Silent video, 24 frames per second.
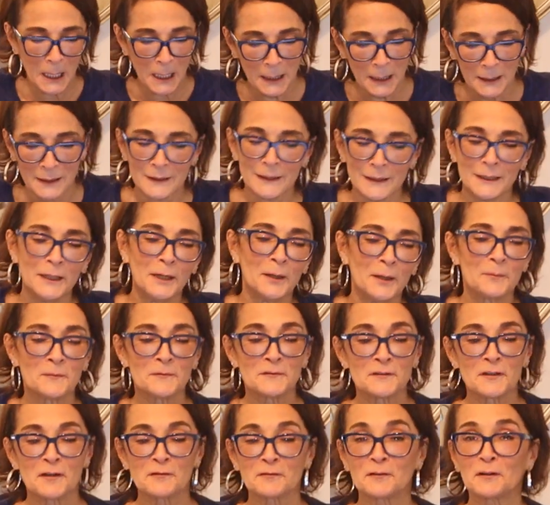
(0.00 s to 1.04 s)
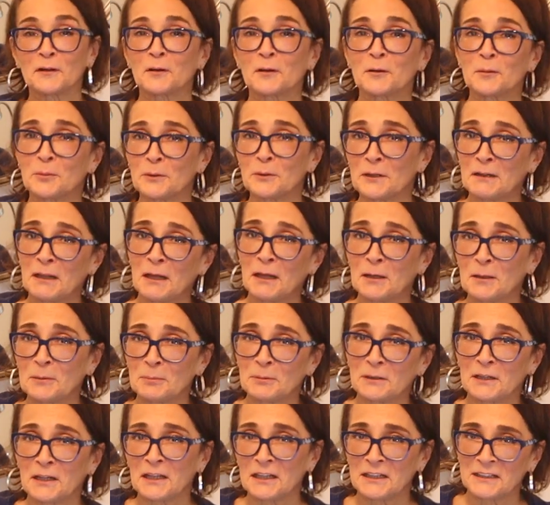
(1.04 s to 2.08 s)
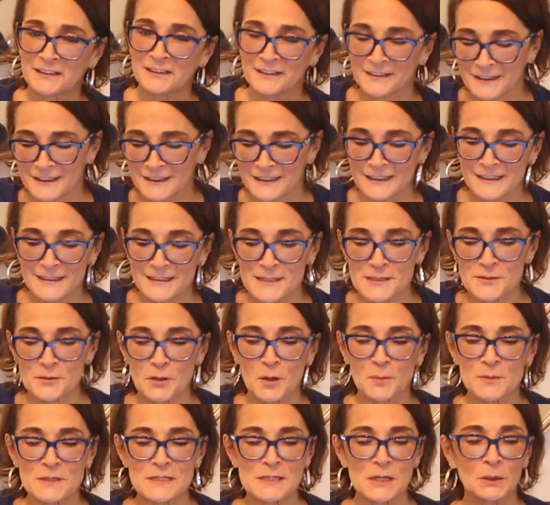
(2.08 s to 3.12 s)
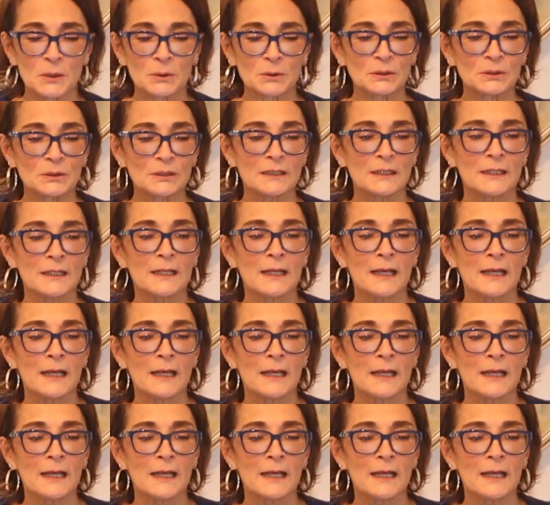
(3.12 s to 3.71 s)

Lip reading: I'm definitely going to bring that up again. It is chromosomal.